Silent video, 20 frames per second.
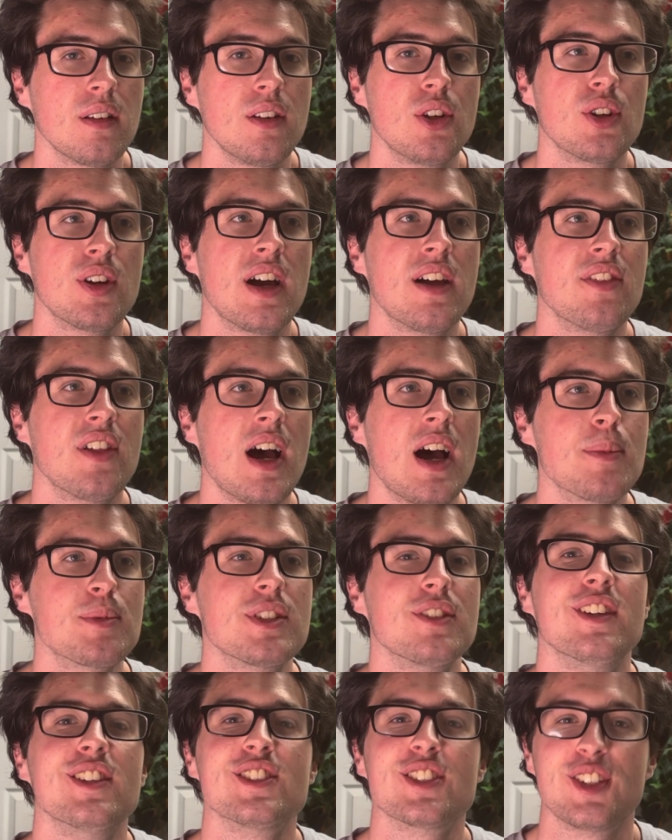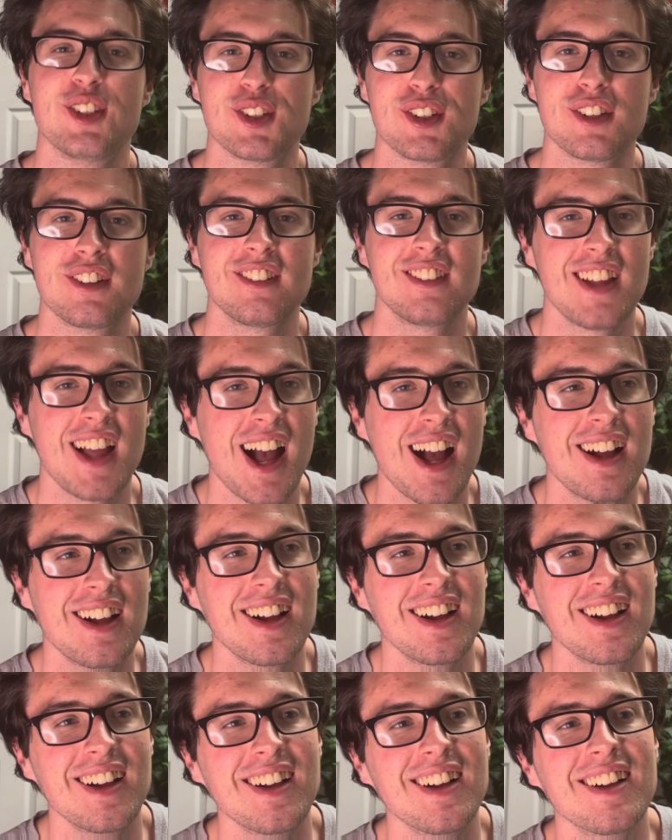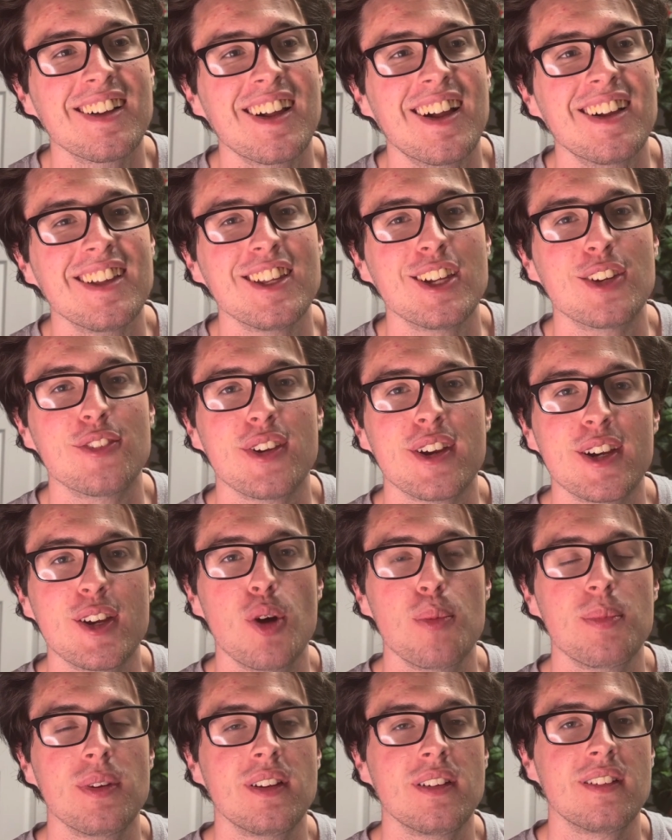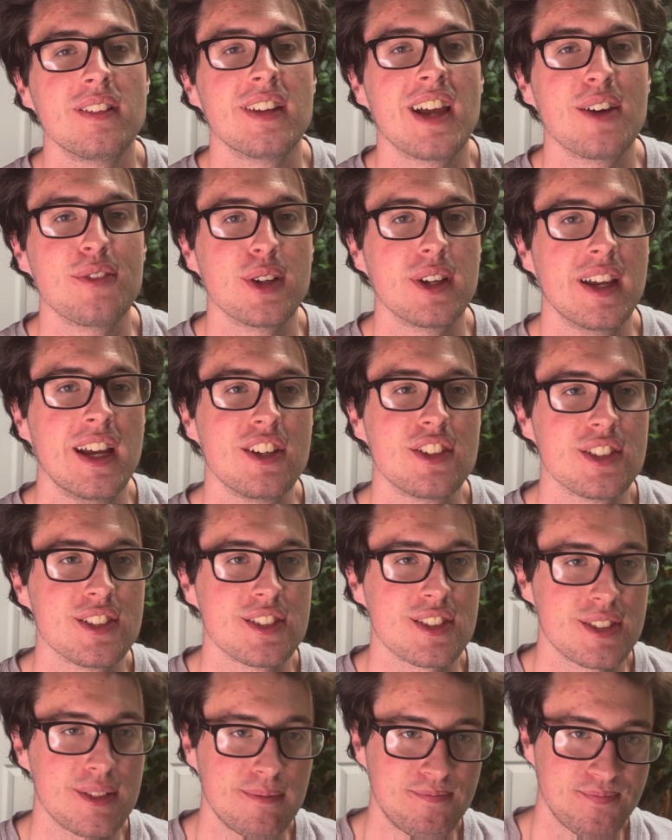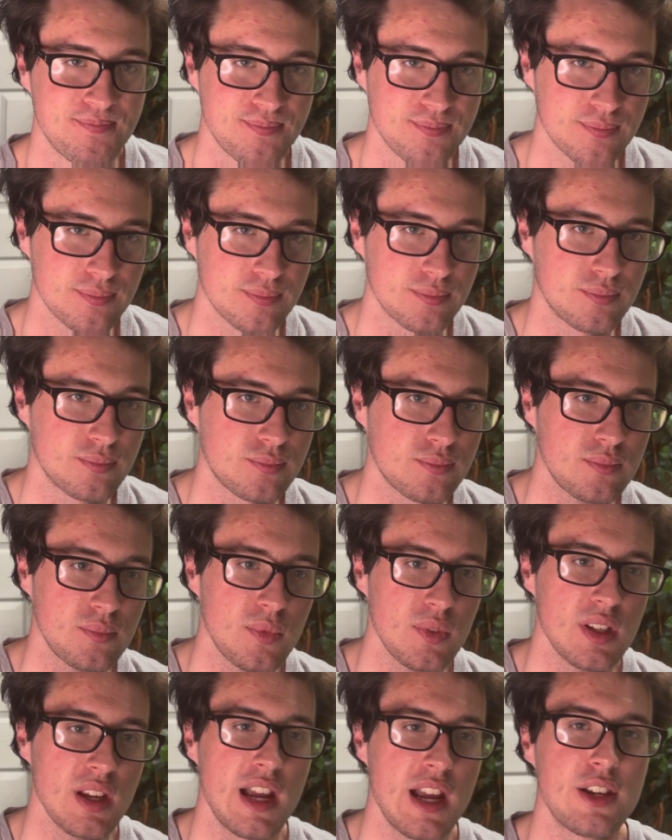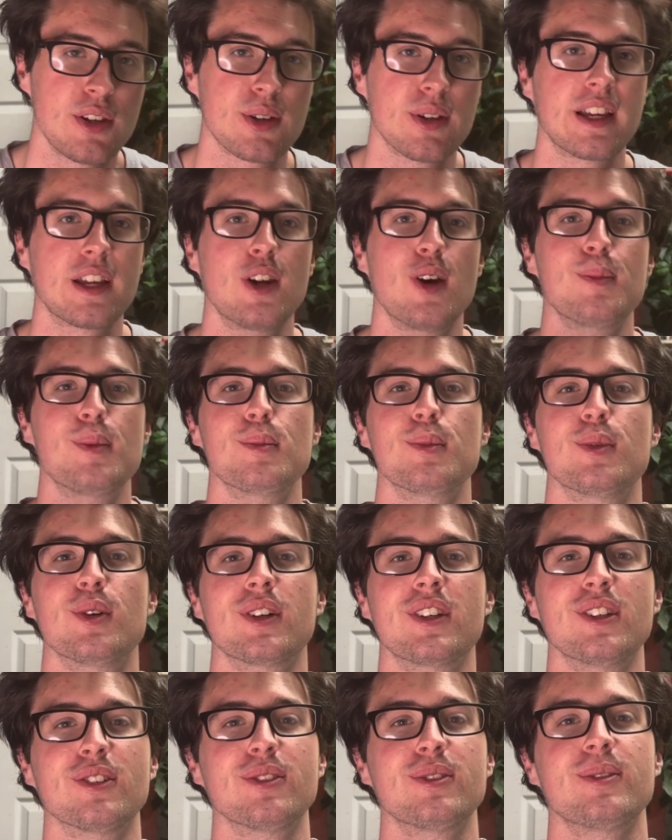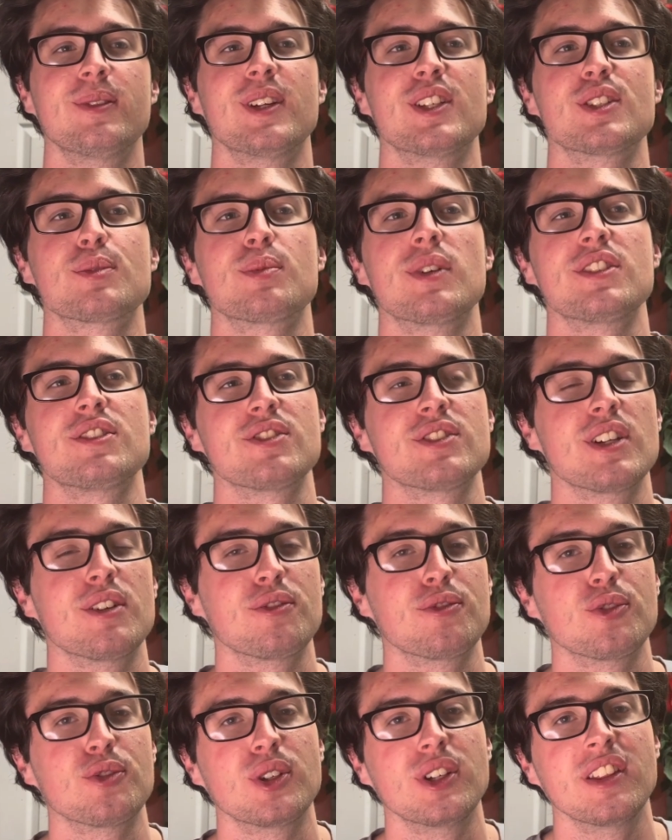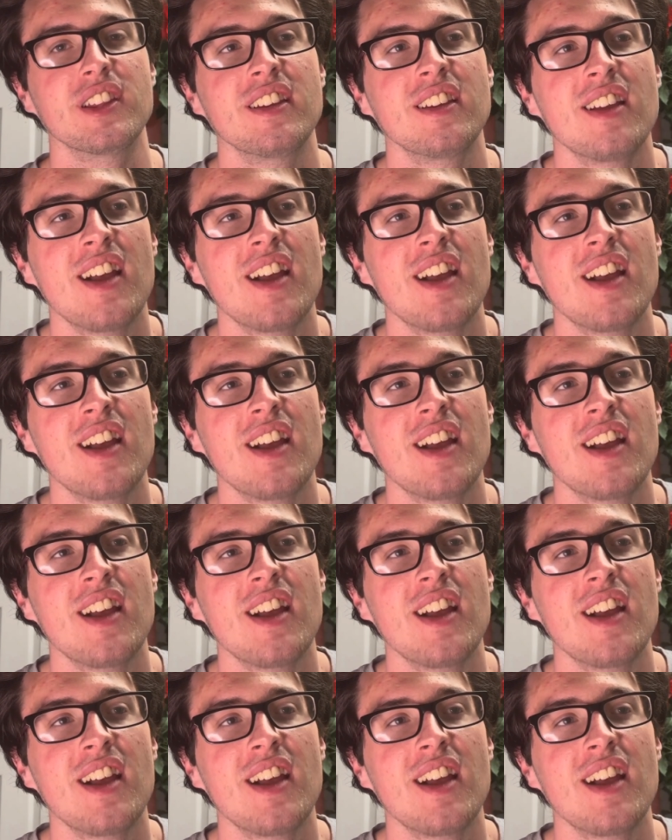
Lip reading: not the opposite of insecure. You're very open, not very anxious, and you're like an open book. You express yourself freely.